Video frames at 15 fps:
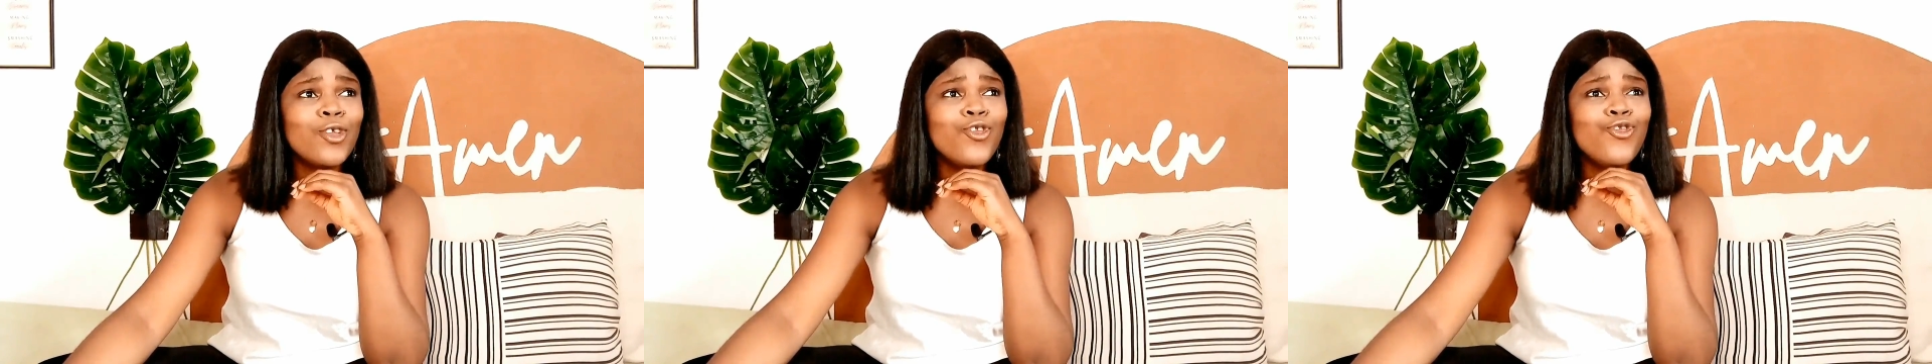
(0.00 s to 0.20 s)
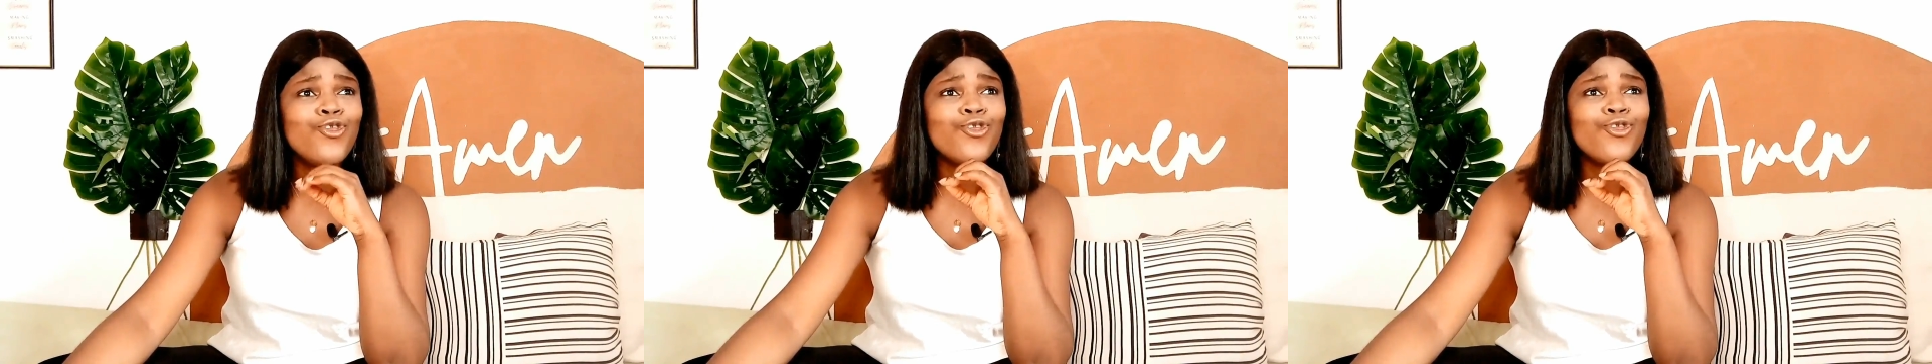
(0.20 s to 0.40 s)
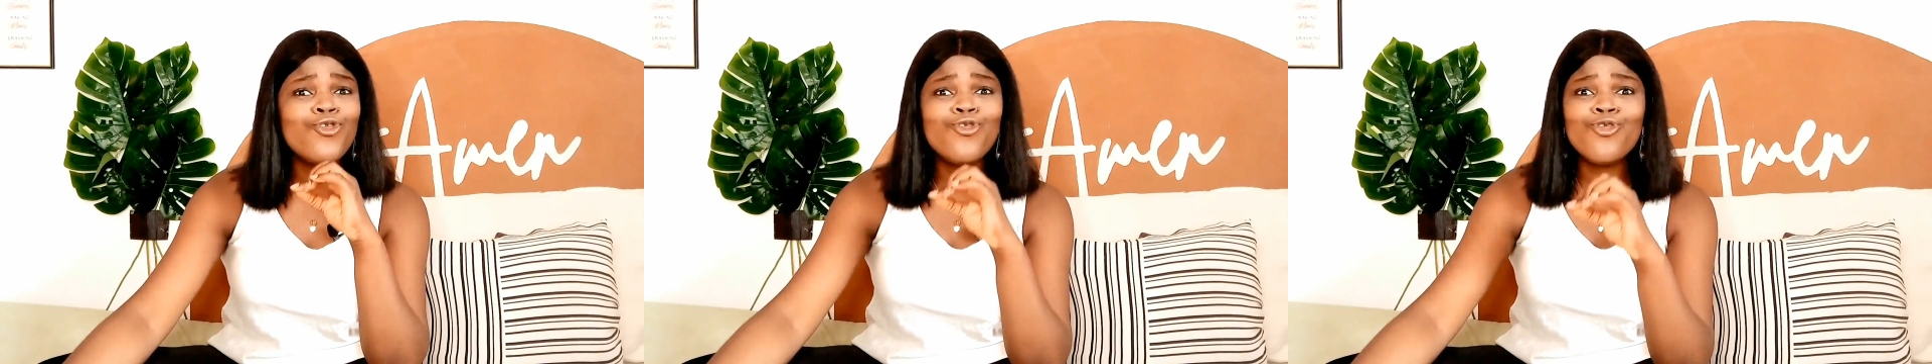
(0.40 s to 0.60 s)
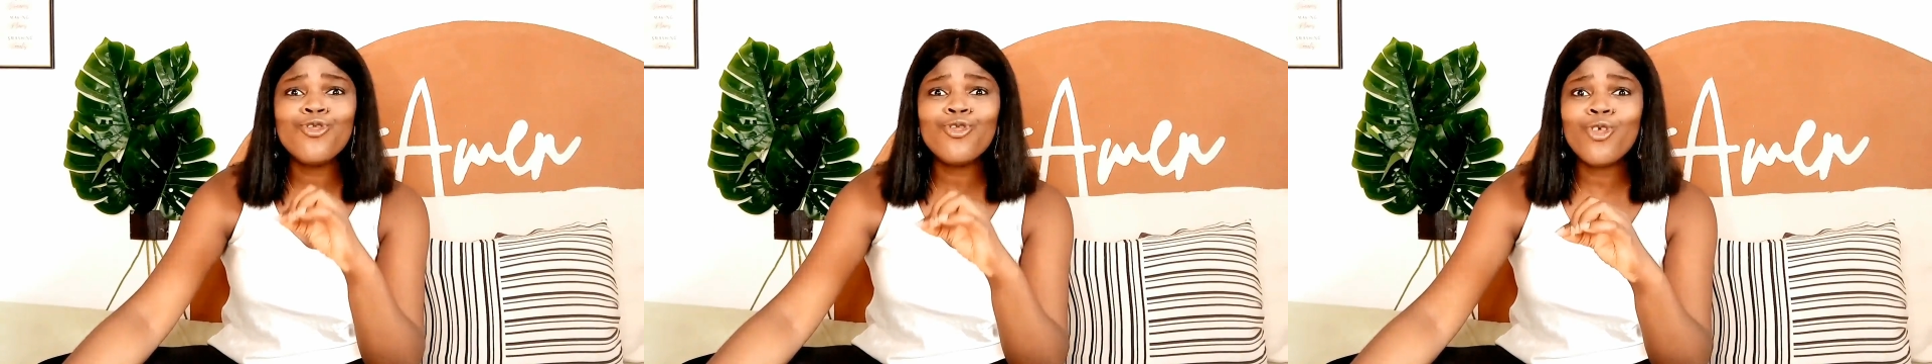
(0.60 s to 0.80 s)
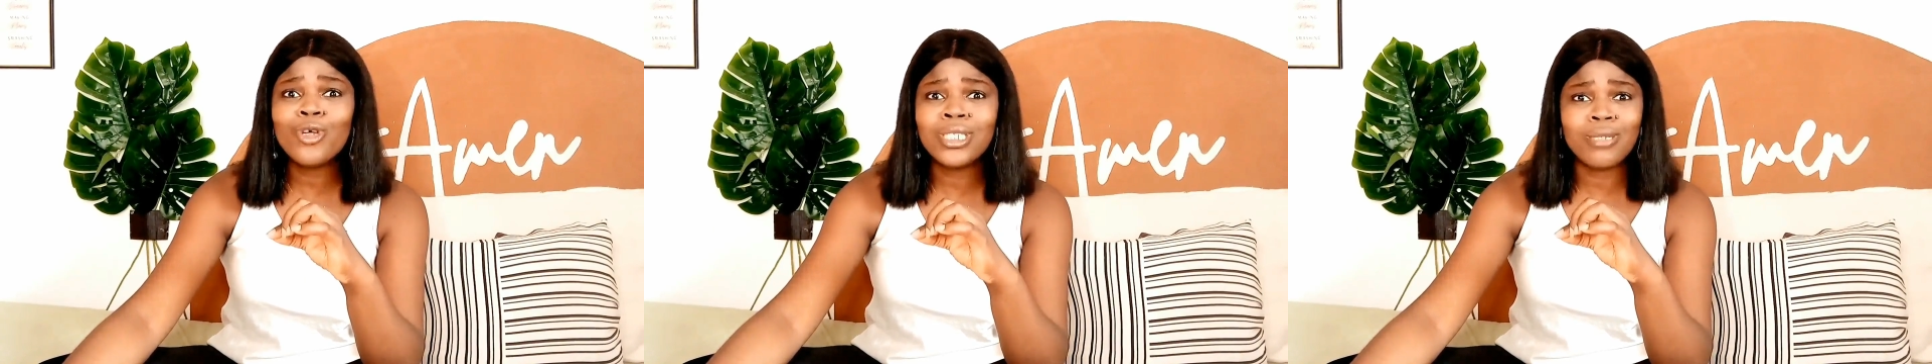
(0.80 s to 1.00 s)

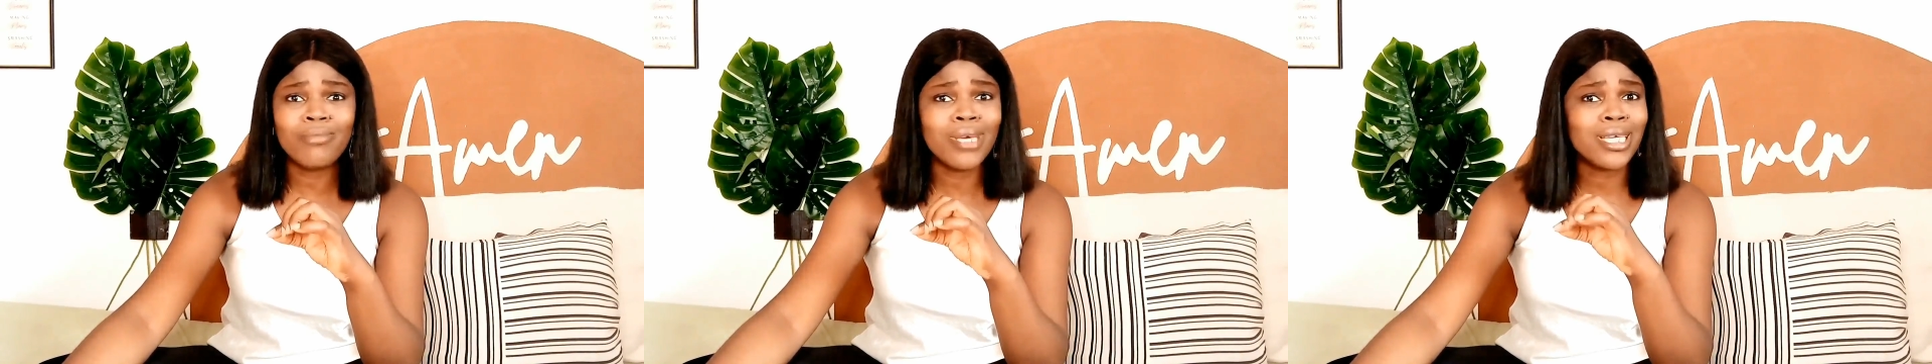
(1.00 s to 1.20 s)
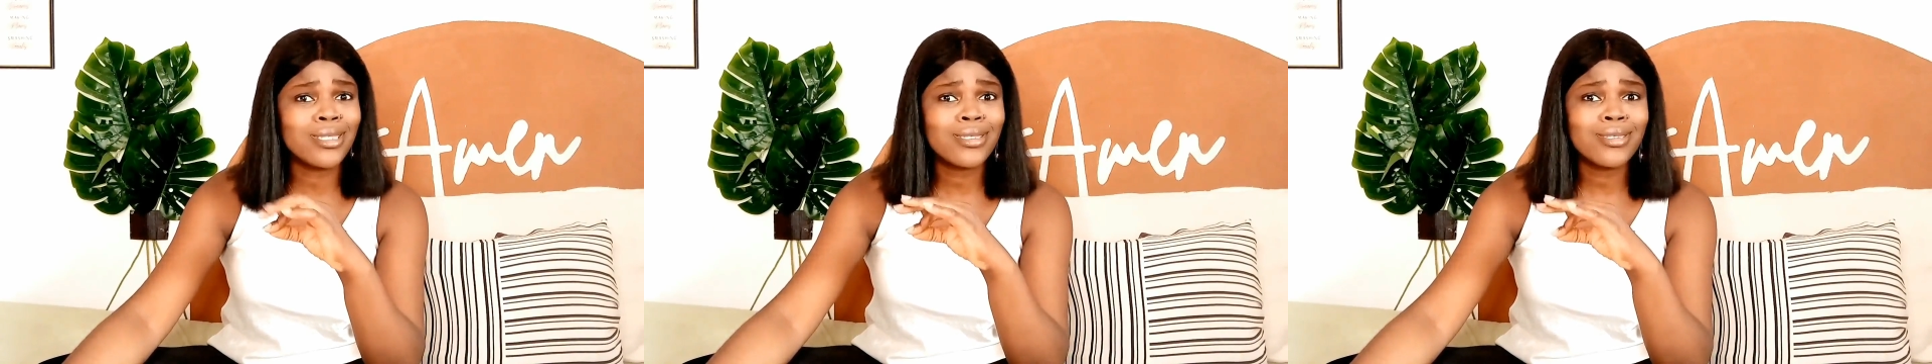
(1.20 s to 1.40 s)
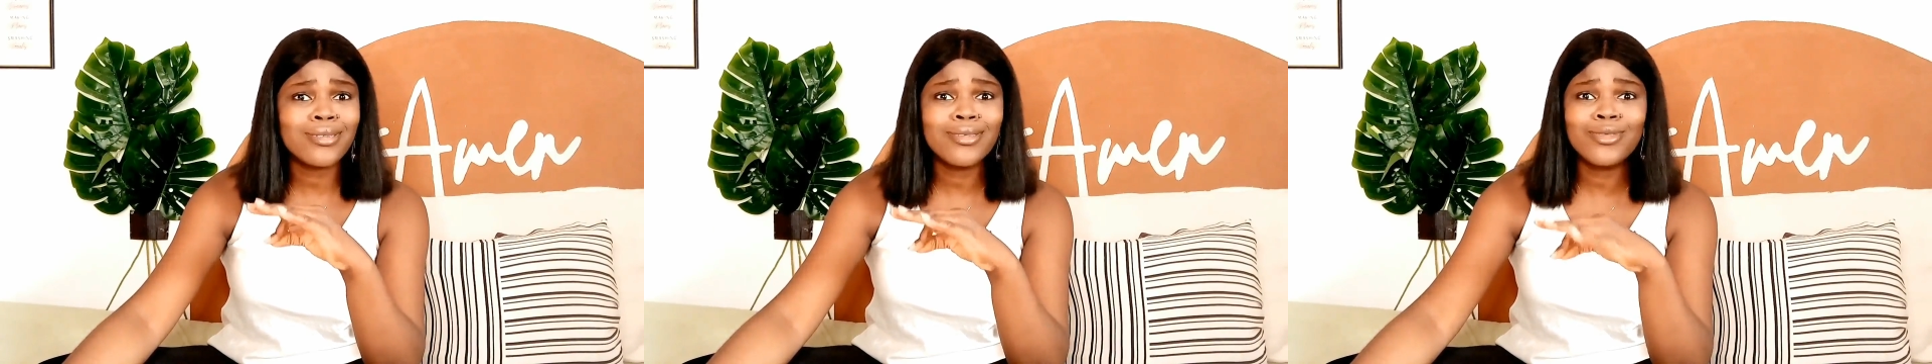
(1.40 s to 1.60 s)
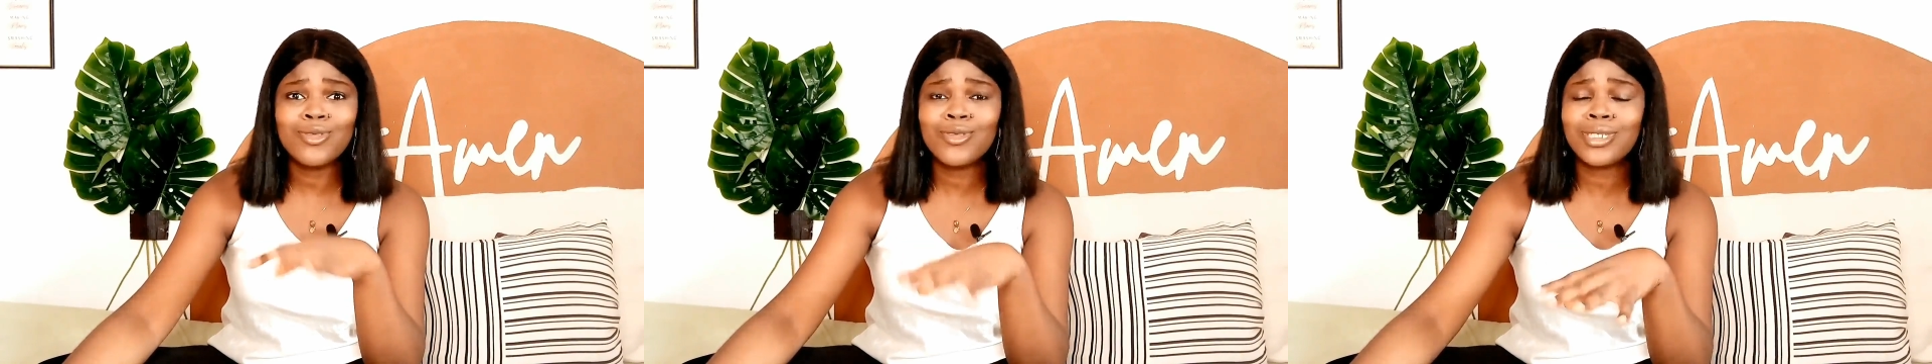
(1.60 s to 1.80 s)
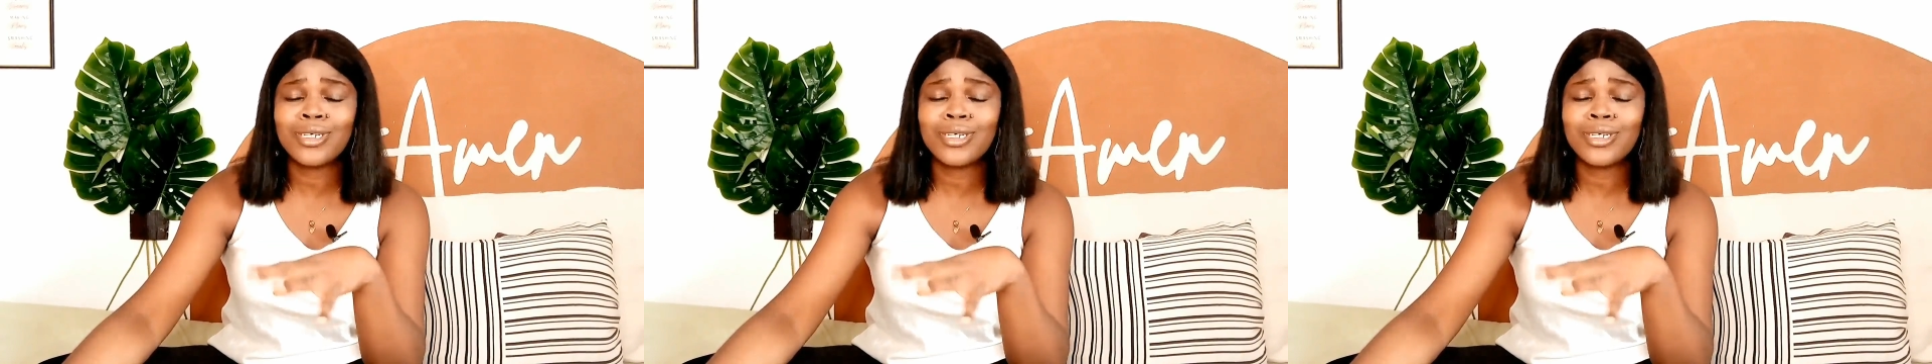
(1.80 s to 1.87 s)
no debate, no